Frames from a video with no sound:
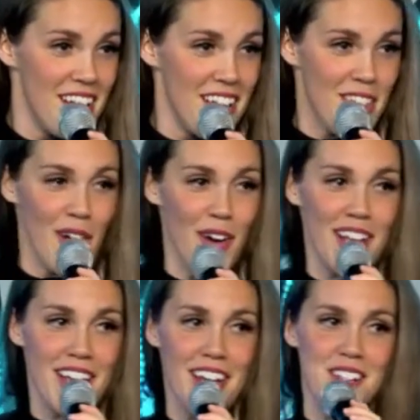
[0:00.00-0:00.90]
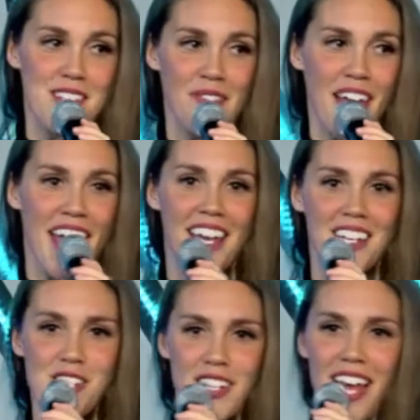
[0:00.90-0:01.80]
30 years of
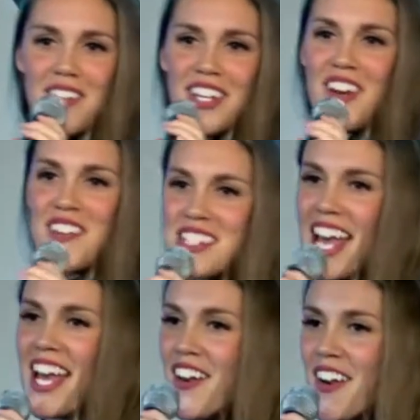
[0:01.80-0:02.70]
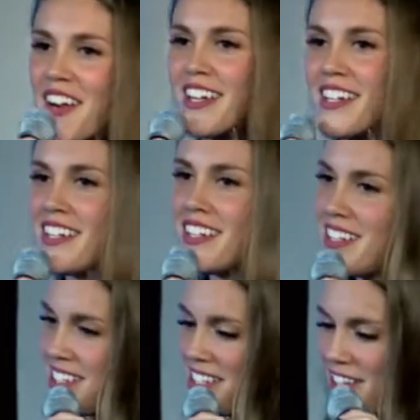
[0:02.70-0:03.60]
age, 11 years later,
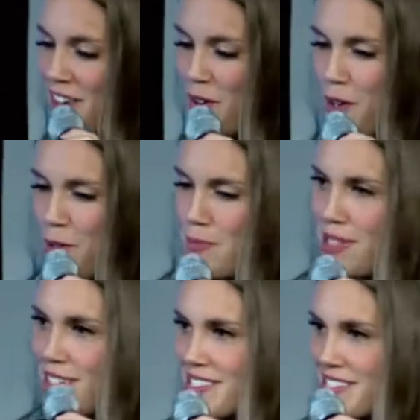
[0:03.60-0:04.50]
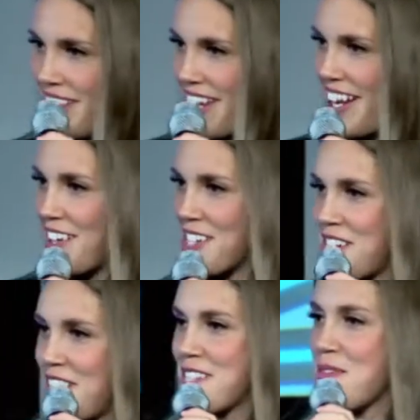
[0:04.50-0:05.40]
oh, Melissa here,
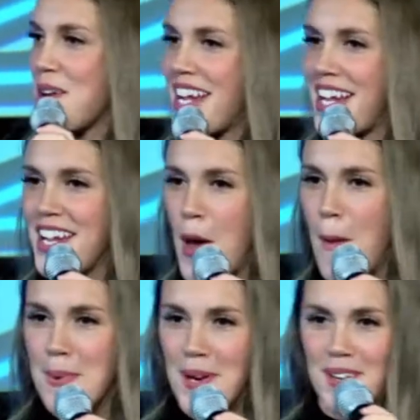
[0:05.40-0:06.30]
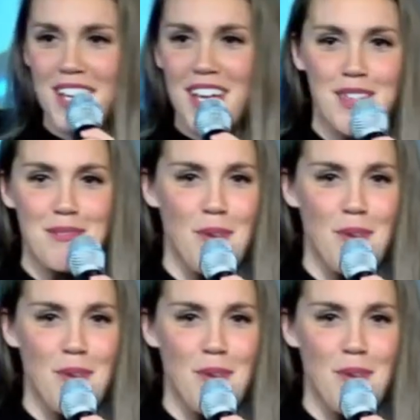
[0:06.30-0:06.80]
she's waking up early in the